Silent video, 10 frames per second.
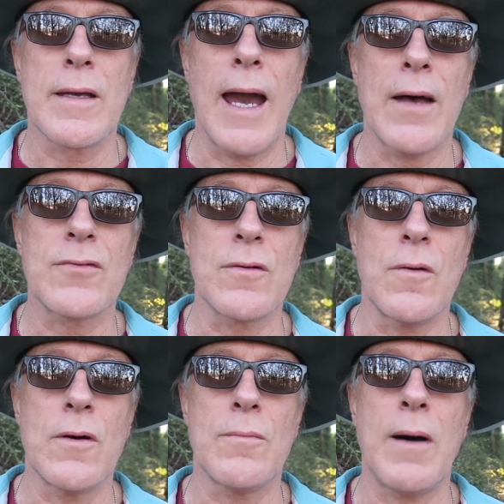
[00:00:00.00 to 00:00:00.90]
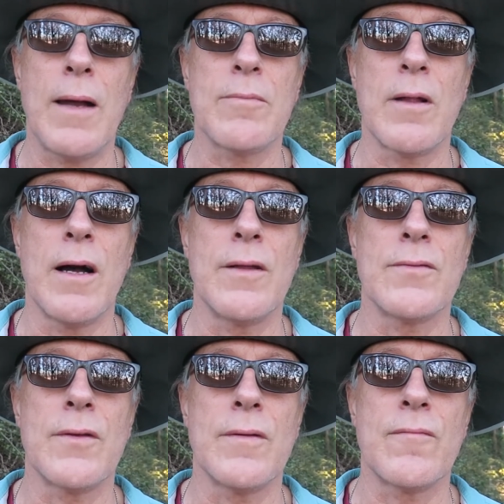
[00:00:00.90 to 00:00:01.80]
gas and oil
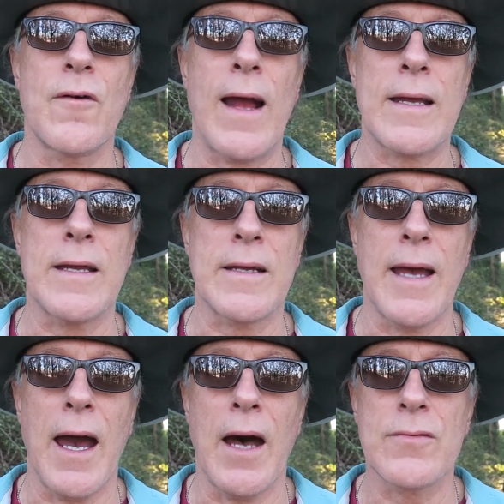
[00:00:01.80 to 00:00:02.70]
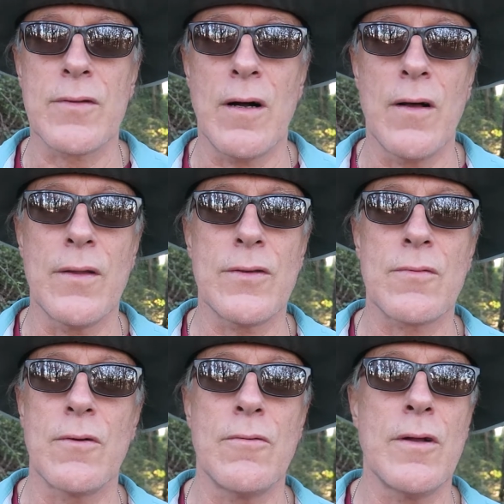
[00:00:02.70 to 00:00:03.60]
pipelines and fracking gas and all
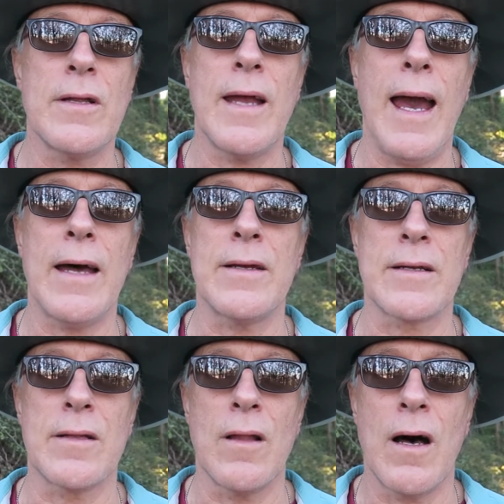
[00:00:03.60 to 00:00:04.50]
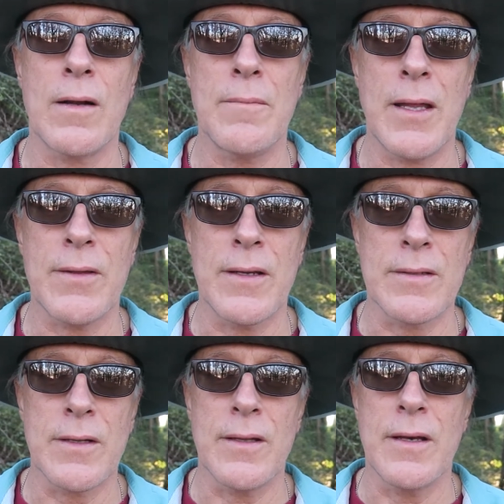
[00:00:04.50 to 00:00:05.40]
this. We're really adding a lot of methane
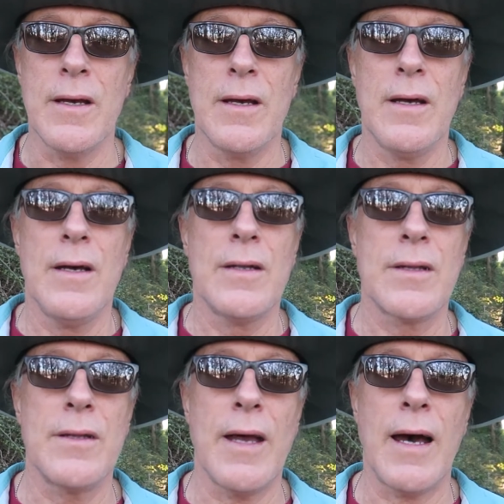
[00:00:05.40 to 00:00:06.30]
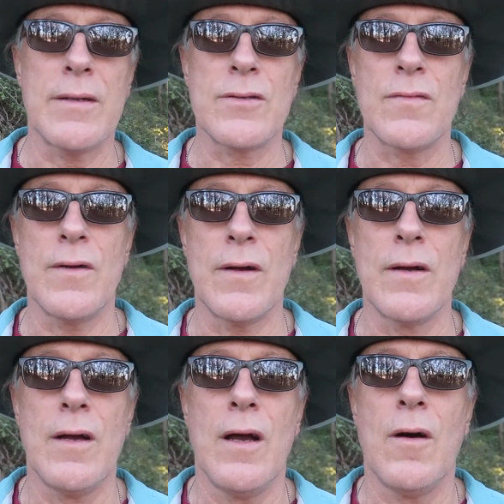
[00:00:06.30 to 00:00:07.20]
to the, to the atmosphere.
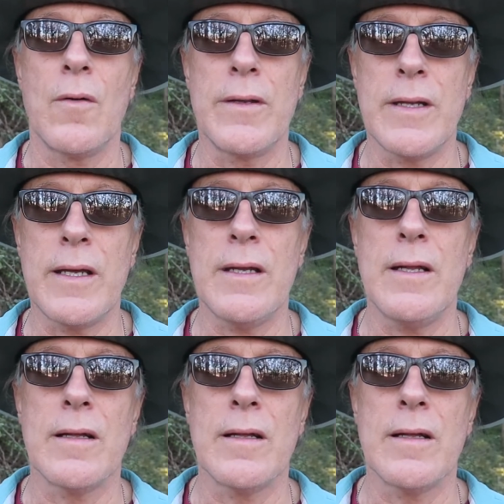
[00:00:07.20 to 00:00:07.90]
We need